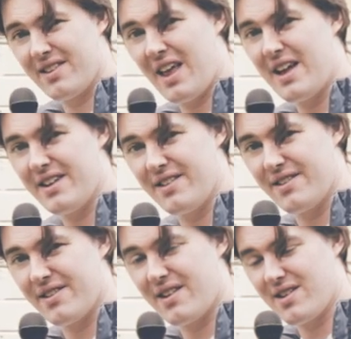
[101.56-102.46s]
That
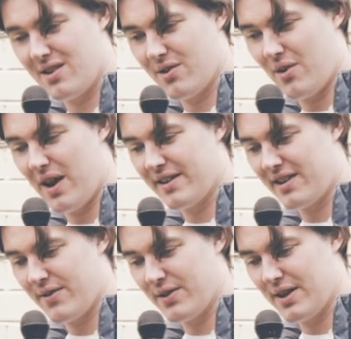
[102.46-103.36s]
is until I
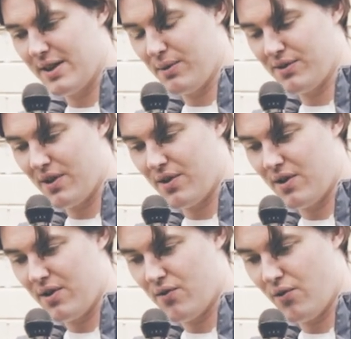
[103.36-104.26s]
discovered it was on
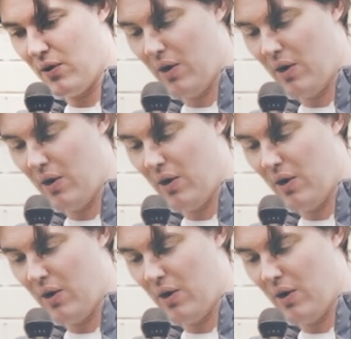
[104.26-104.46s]
a real